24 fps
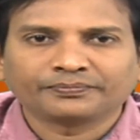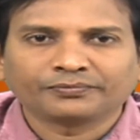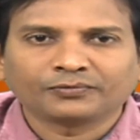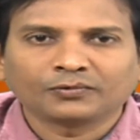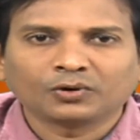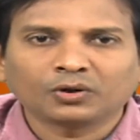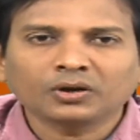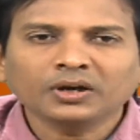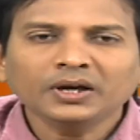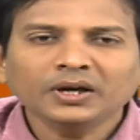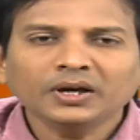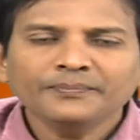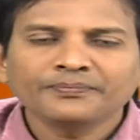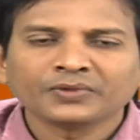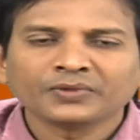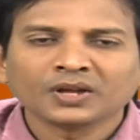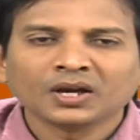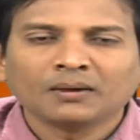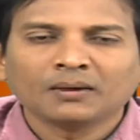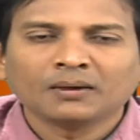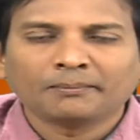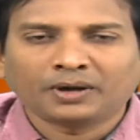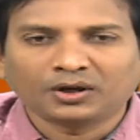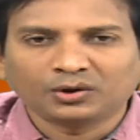Okay,
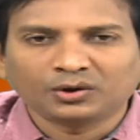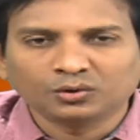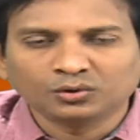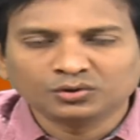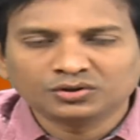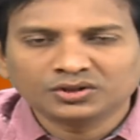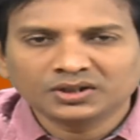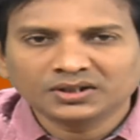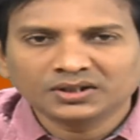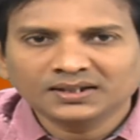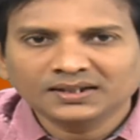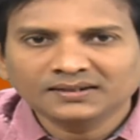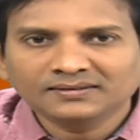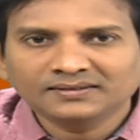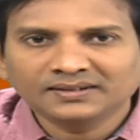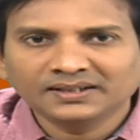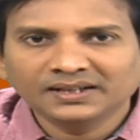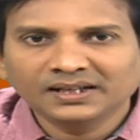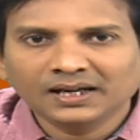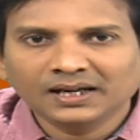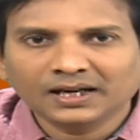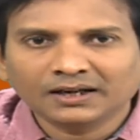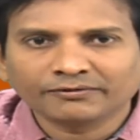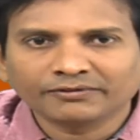by using the C
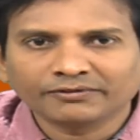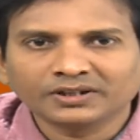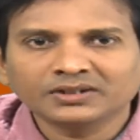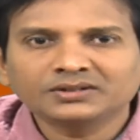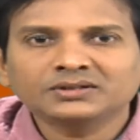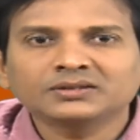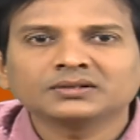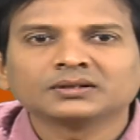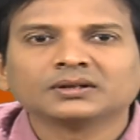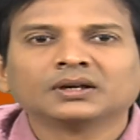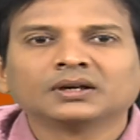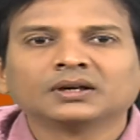language